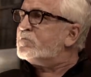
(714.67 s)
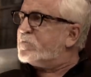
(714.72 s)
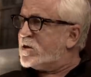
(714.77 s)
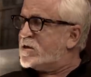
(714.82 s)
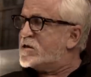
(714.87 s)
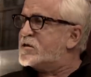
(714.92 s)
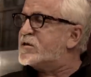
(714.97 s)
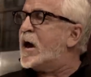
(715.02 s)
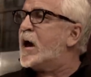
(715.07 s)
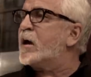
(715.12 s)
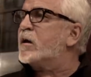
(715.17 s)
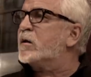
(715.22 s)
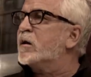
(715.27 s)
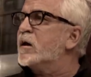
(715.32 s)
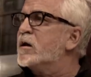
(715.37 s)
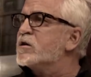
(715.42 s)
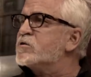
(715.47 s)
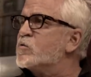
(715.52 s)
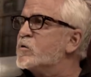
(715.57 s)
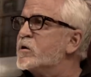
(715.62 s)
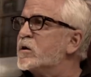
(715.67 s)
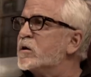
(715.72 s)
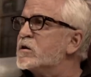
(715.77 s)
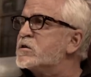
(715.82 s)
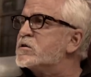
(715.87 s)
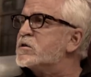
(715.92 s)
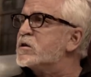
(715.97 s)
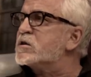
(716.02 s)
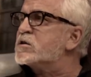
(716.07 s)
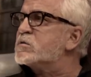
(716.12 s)
Exactly, as
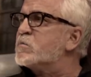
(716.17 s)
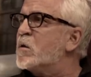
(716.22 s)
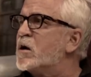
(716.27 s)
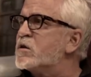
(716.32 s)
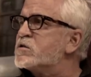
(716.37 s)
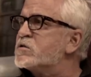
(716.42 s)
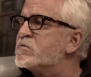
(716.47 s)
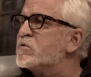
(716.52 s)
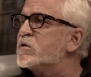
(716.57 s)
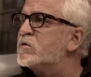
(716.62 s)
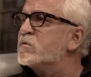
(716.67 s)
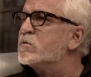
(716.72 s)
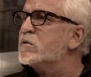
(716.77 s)
realistic as possible.